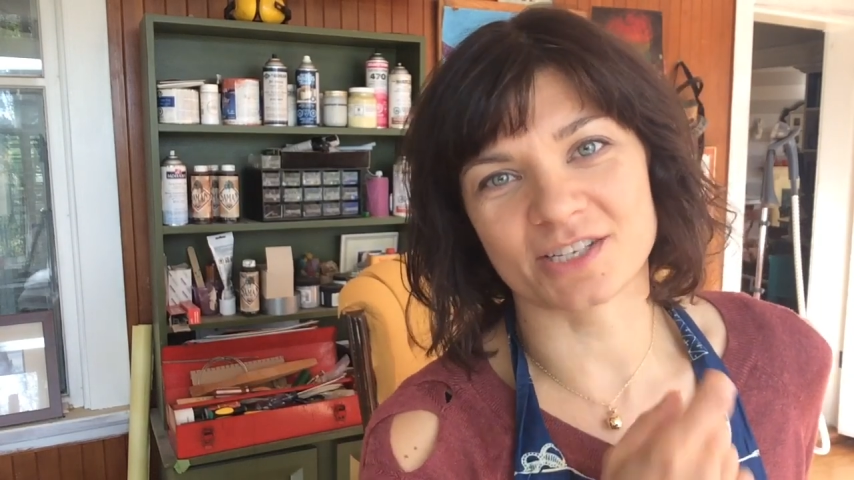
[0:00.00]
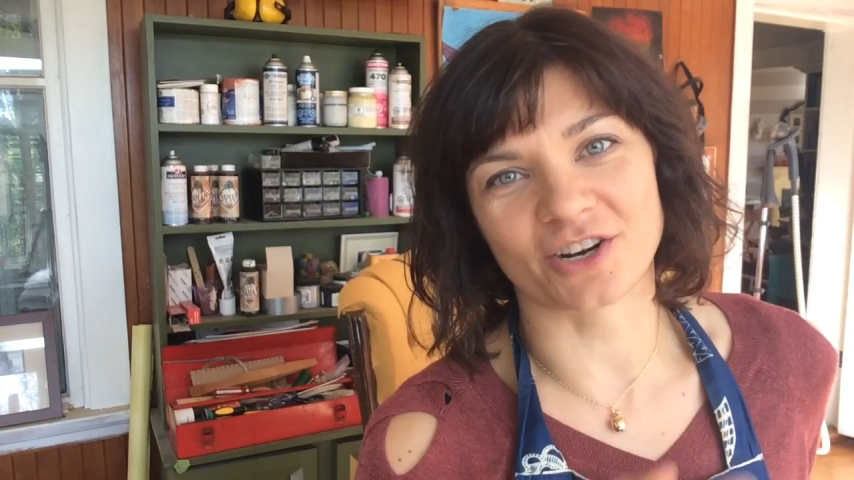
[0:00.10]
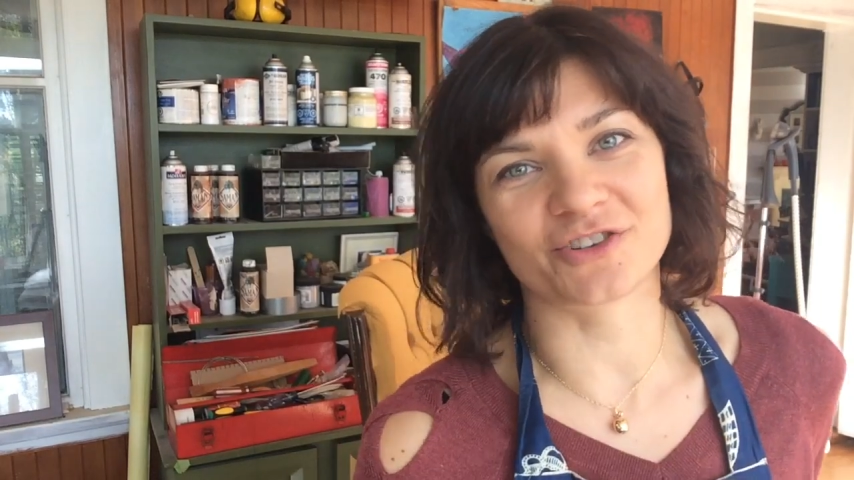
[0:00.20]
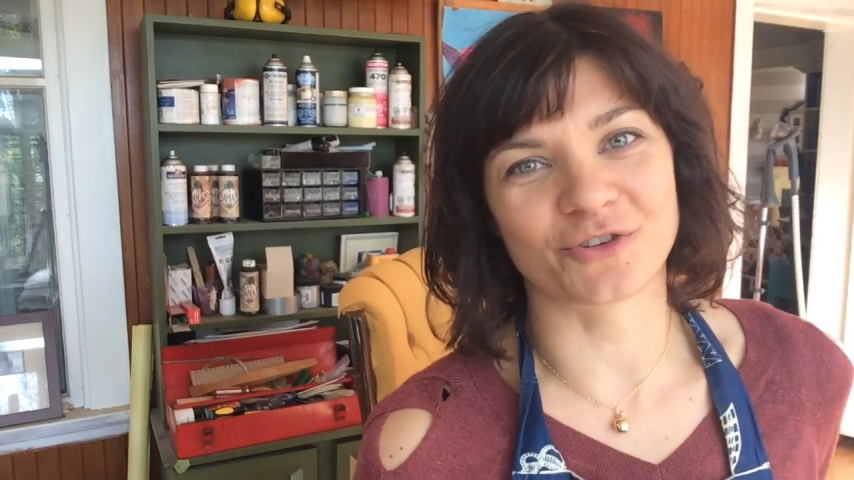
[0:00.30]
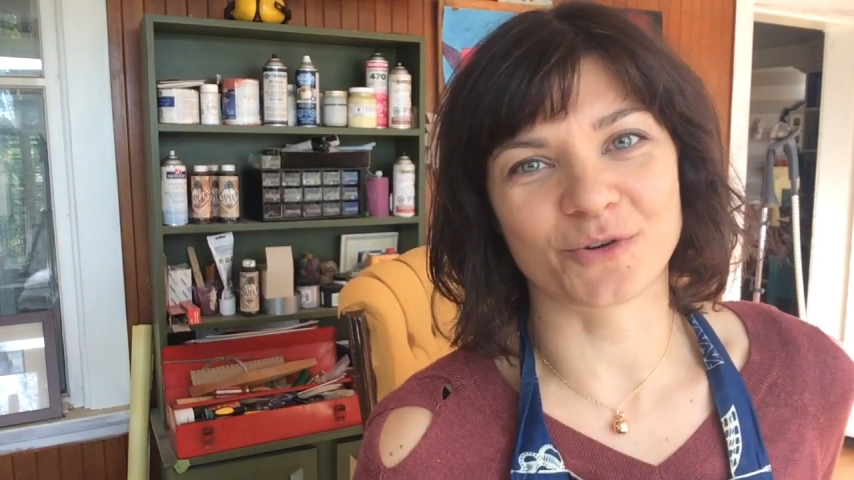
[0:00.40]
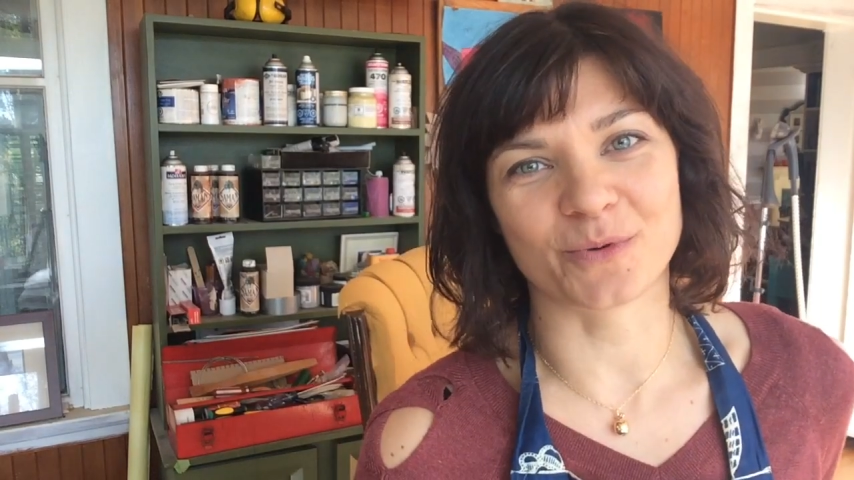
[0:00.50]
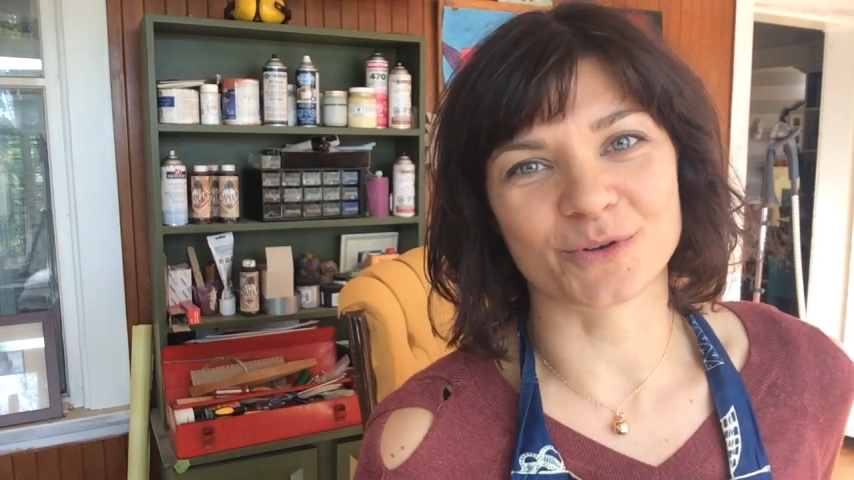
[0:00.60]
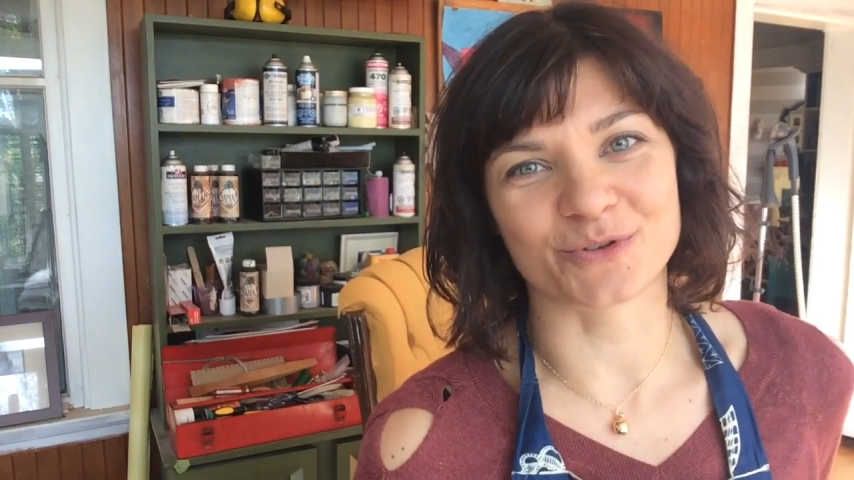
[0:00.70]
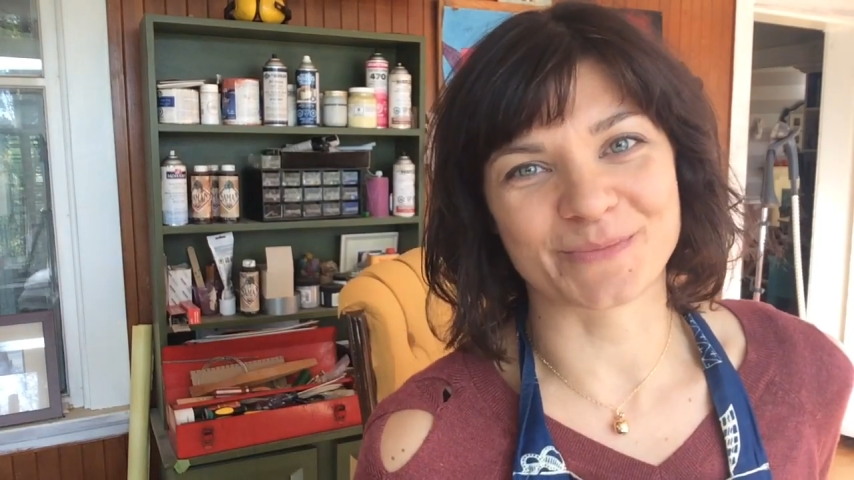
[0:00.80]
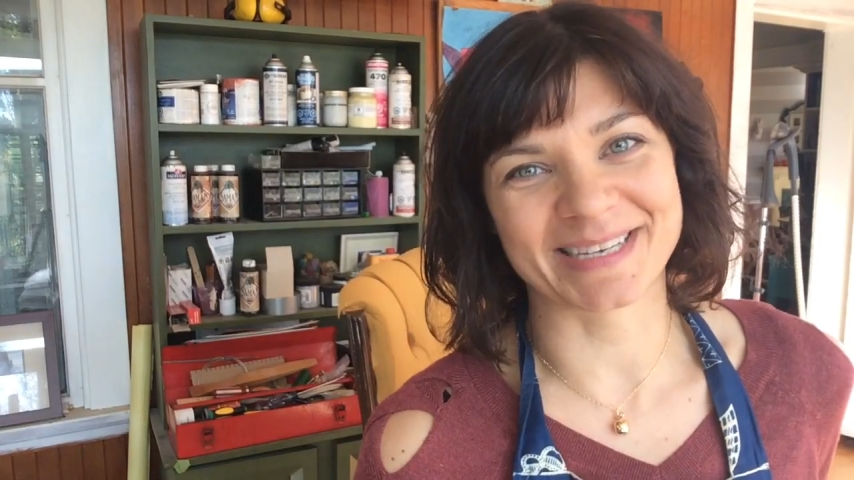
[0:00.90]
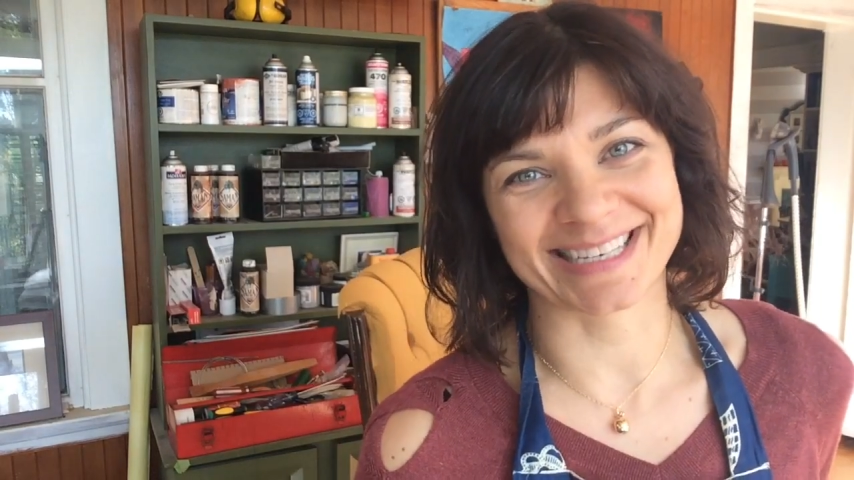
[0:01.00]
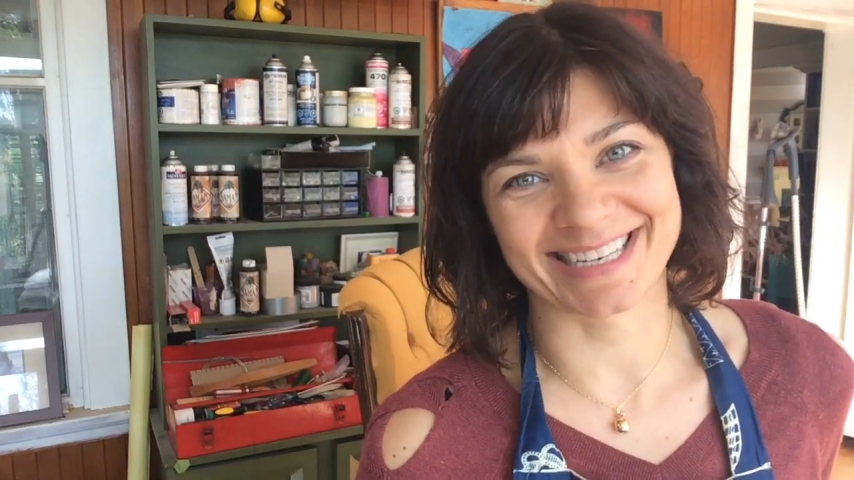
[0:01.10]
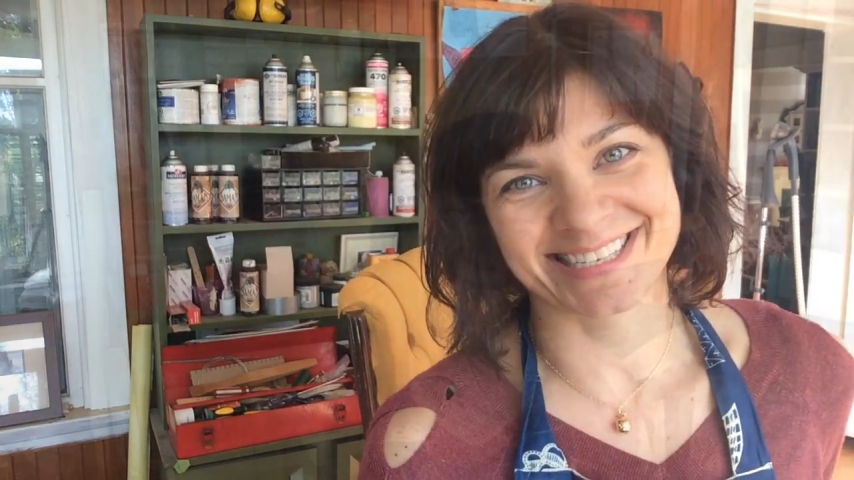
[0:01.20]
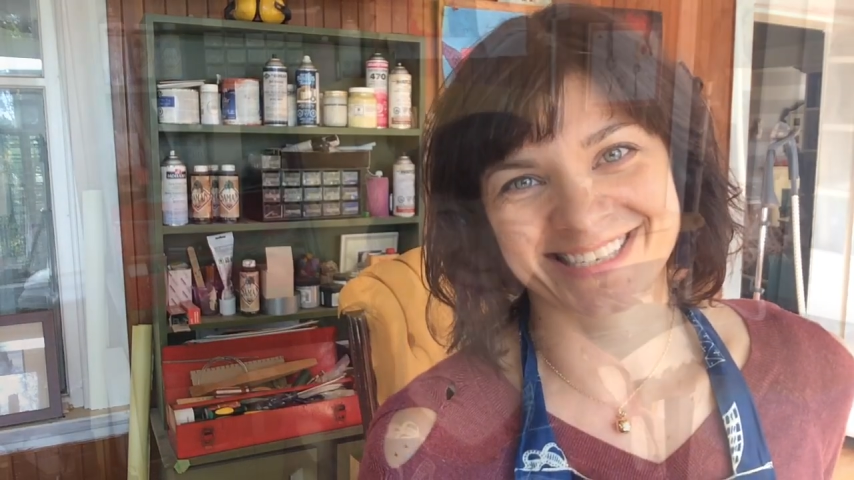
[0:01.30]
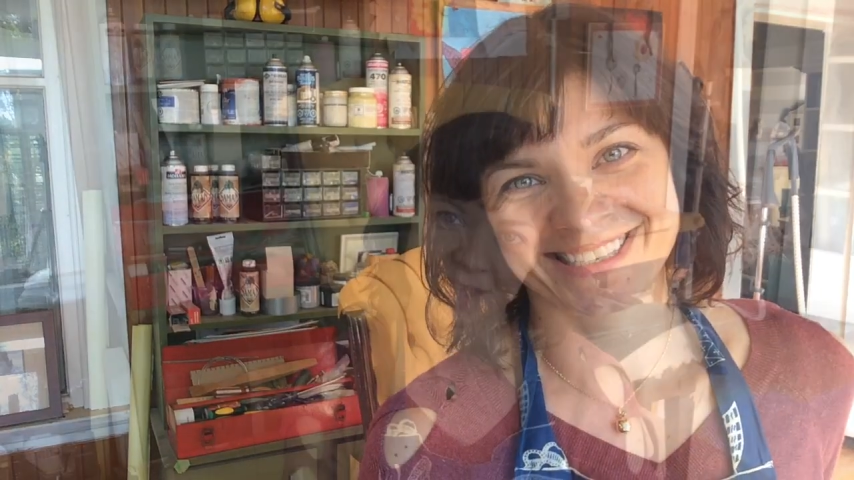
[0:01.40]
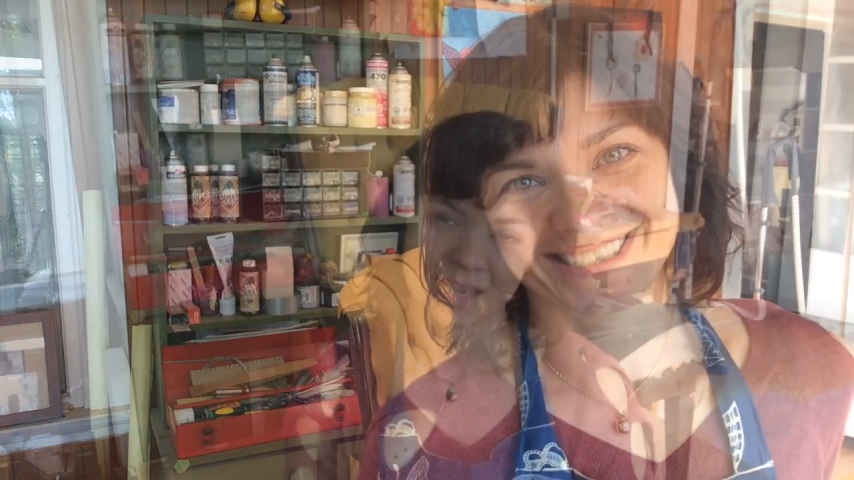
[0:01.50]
start your own upholstery business.